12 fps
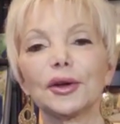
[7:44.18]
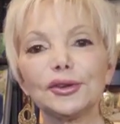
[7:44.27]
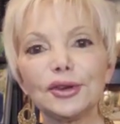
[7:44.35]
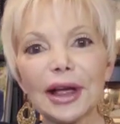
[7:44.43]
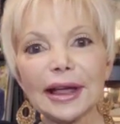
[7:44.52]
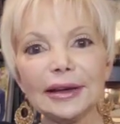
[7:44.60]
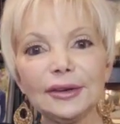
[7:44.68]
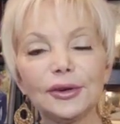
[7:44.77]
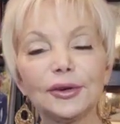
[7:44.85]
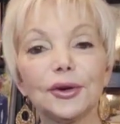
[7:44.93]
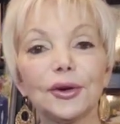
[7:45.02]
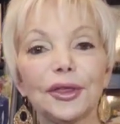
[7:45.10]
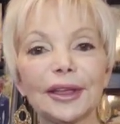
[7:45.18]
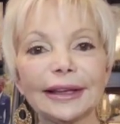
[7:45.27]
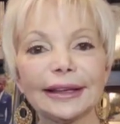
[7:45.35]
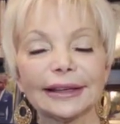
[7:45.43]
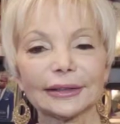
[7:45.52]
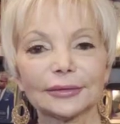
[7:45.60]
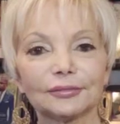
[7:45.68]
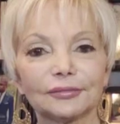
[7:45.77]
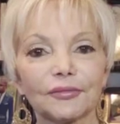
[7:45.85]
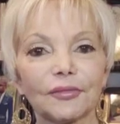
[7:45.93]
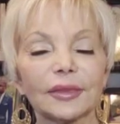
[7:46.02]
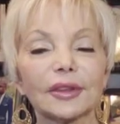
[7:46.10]
Change your thinking.
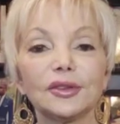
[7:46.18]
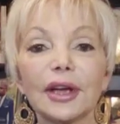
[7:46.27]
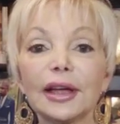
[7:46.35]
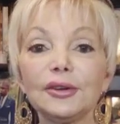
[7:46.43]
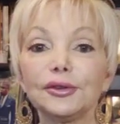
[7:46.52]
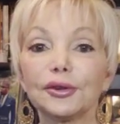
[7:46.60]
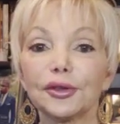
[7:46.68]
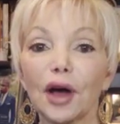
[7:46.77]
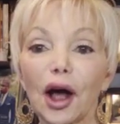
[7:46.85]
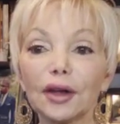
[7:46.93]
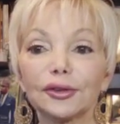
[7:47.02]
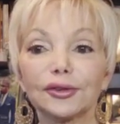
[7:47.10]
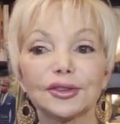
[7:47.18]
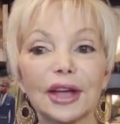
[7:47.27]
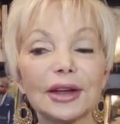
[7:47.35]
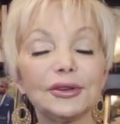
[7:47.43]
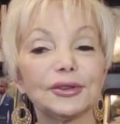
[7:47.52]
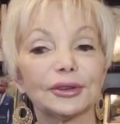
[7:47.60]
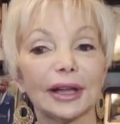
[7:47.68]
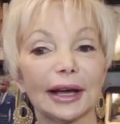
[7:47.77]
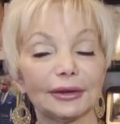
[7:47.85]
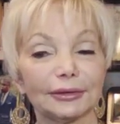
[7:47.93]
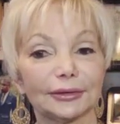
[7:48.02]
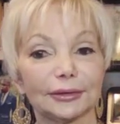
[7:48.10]
Change your thoughts, change your
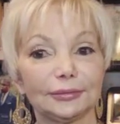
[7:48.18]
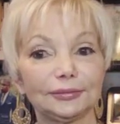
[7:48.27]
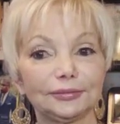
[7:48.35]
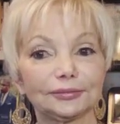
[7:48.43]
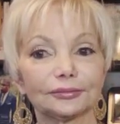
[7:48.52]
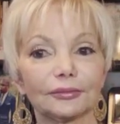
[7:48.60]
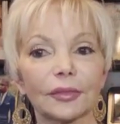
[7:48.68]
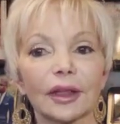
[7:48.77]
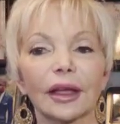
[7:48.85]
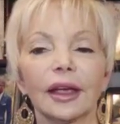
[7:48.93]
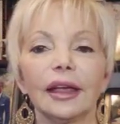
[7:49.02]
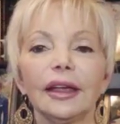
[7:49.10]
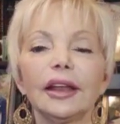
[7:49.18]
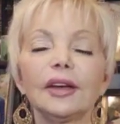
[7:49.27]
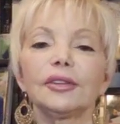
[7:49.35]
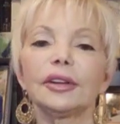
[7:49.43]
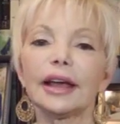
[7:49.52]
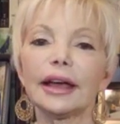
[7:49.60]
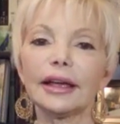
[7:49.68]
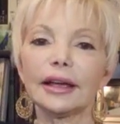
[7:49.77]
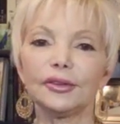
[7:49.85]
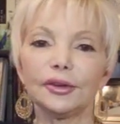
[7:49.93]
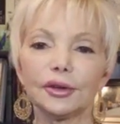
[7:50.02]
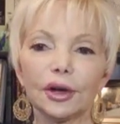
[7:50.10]
life. You know, today
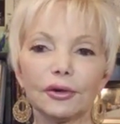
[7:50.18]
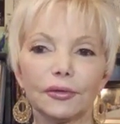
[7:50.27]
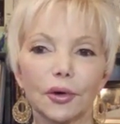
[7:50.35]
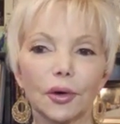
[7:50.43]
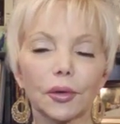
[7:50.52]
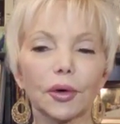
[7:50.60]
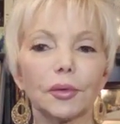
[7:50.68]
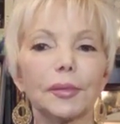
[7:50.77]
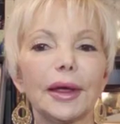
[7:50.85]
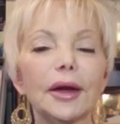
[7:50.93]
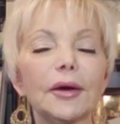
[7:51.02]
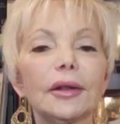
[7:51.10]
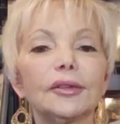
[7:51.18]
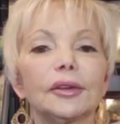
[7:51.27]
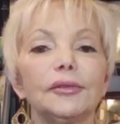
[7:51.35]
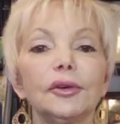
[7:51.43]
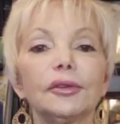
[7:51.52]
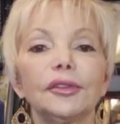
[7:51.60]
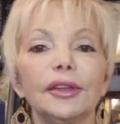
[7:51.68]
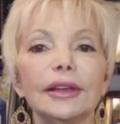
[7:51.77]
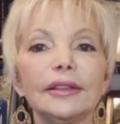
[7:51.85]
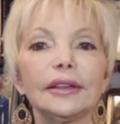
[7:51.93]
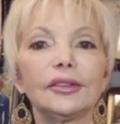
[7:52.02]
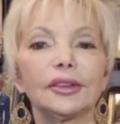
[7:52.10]
as you go forward, parents, if you're
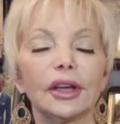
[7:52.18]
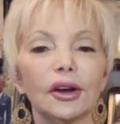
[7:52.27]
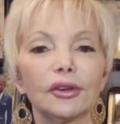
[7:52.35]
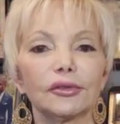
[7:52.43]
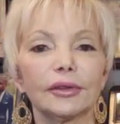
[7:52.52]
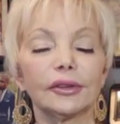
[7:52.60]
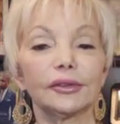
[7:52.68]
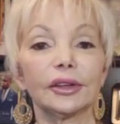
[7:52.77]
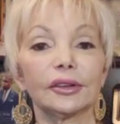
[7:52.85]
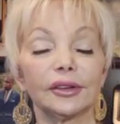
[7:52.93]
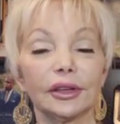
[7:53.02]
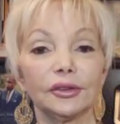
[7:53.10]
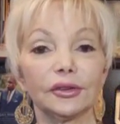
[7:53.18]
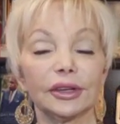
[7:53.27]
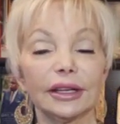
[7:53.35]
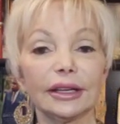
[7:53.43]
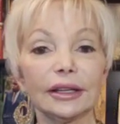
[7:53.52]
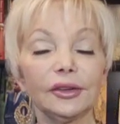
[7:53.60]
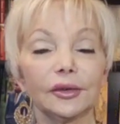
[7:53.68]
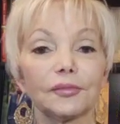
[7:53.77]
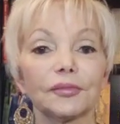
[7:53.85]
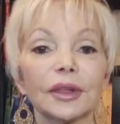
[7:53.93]
seeing these characteristics in your kids,